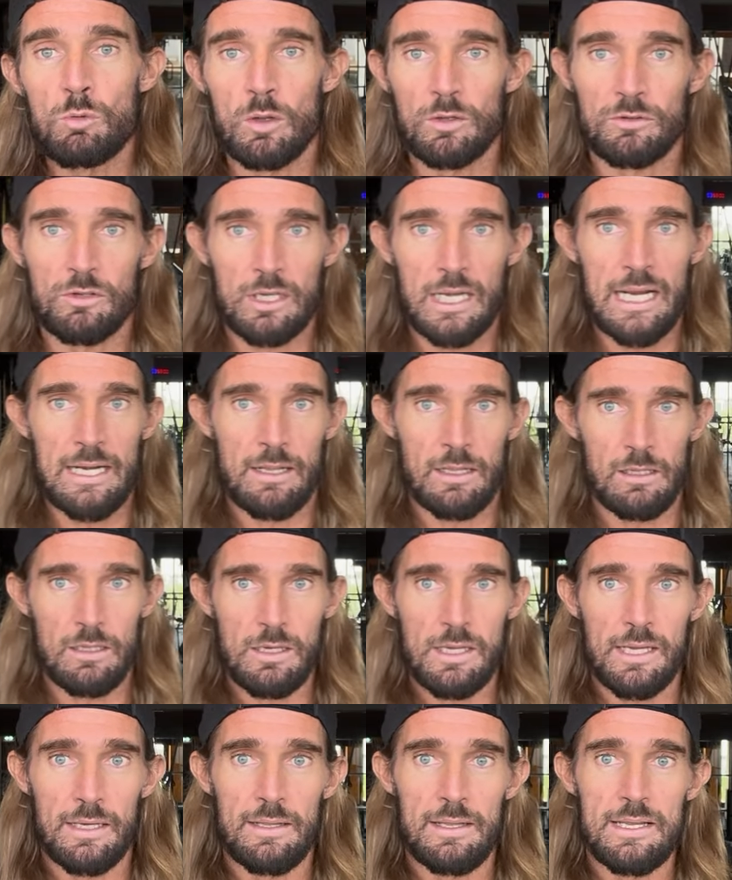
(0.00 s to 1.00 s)
want to kind of
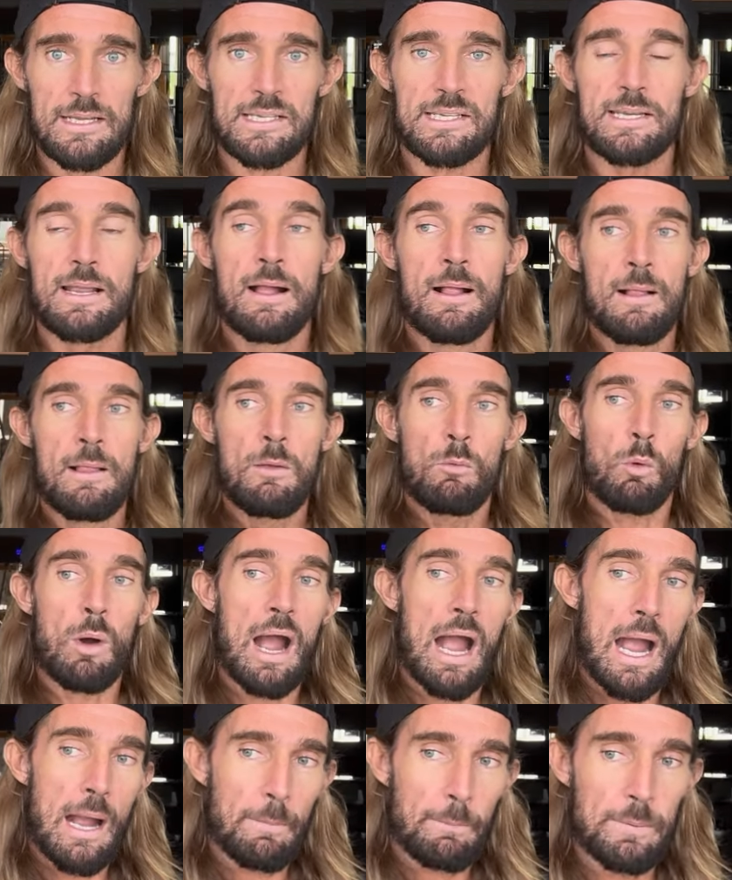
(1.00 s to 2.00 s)
look at this, what
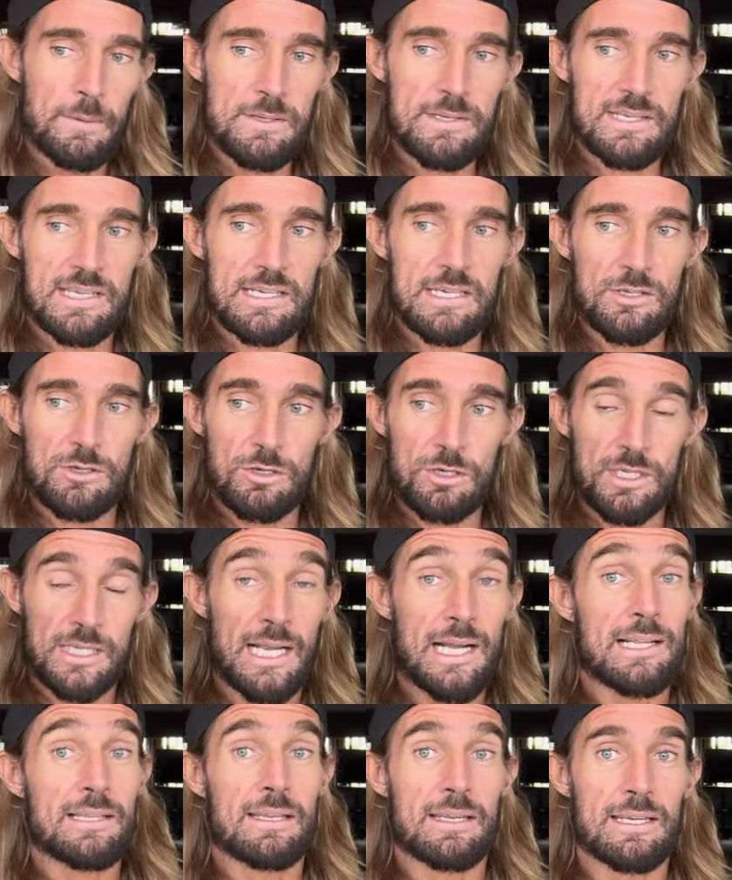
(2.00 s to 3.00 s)
happens is you
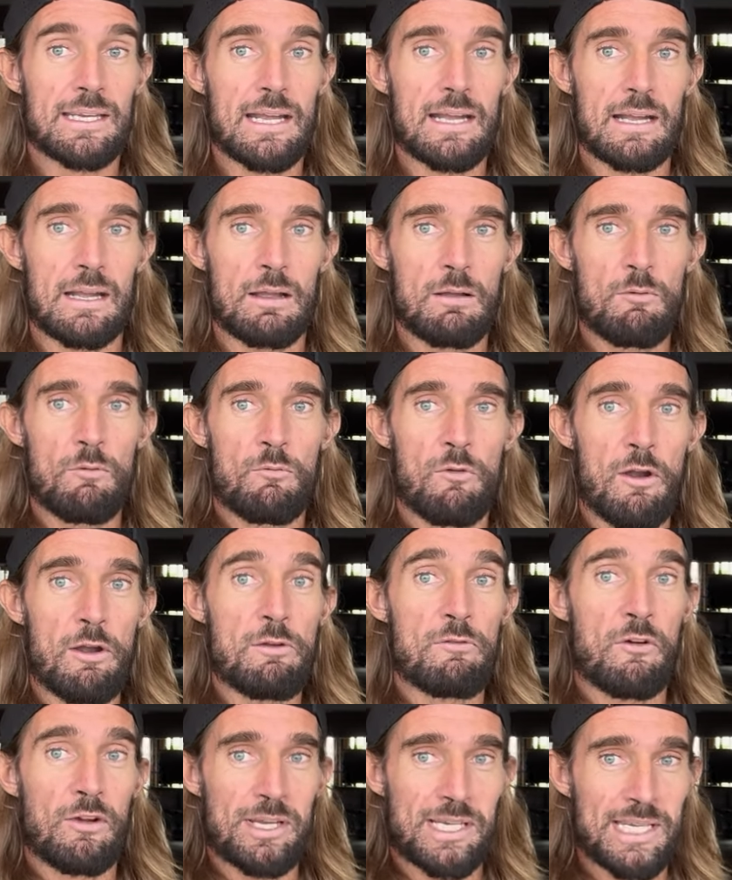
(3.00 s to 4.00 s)
start to get very,
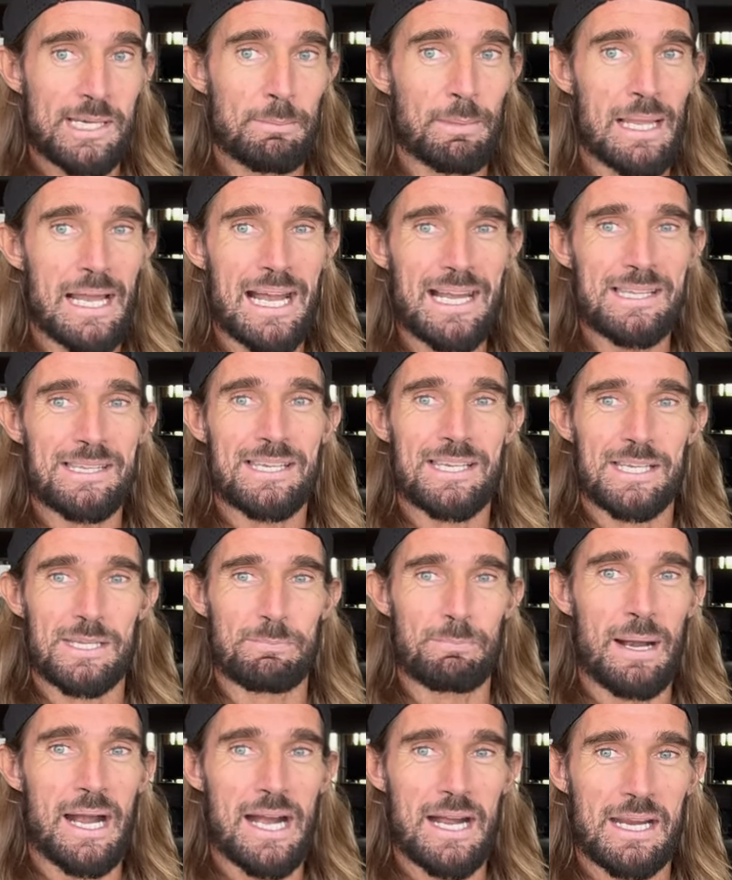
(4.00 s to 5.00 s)
very similar answers
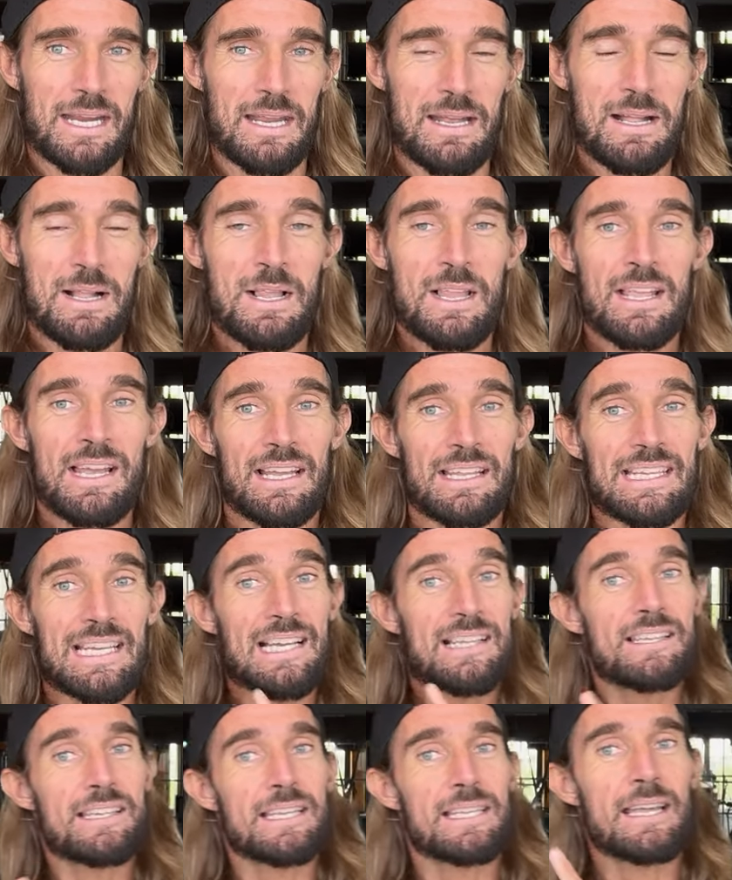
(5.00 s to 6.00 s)
back. And the
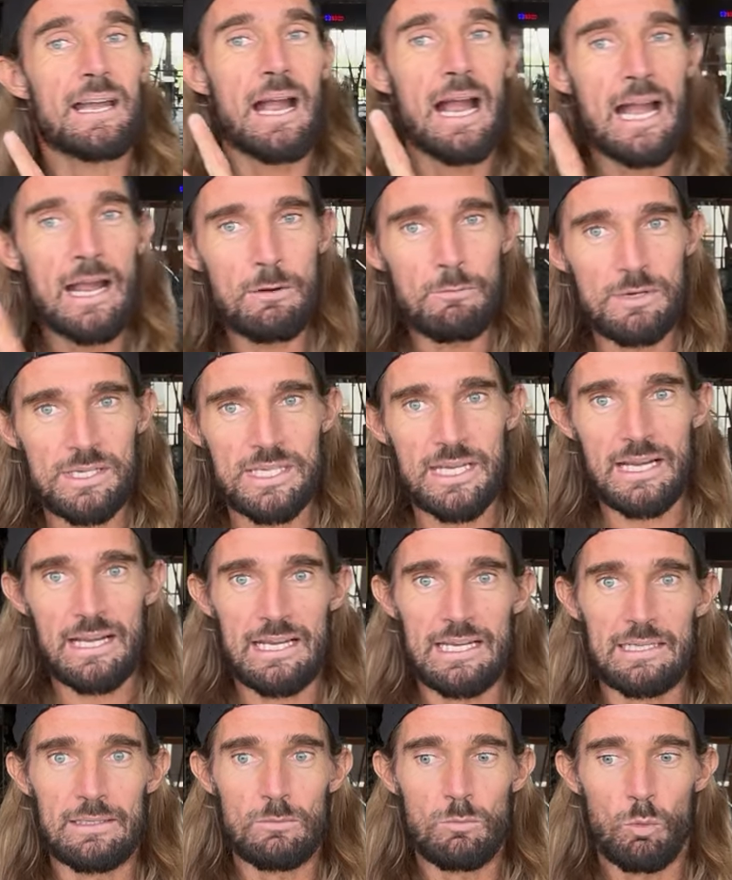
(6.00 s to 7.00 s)
answer that I was
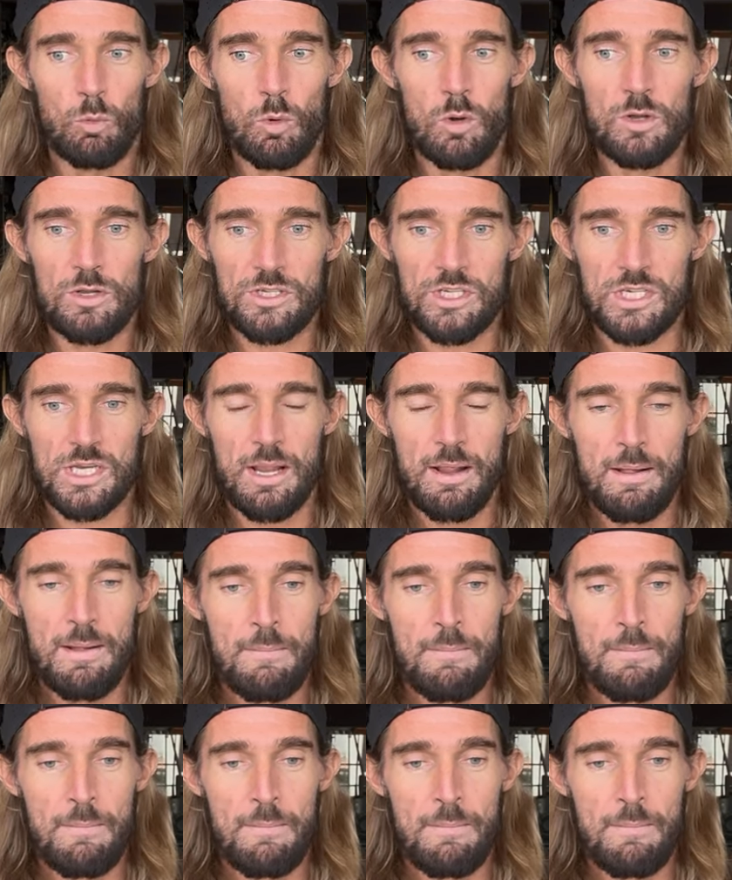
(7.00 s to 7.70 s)
getting was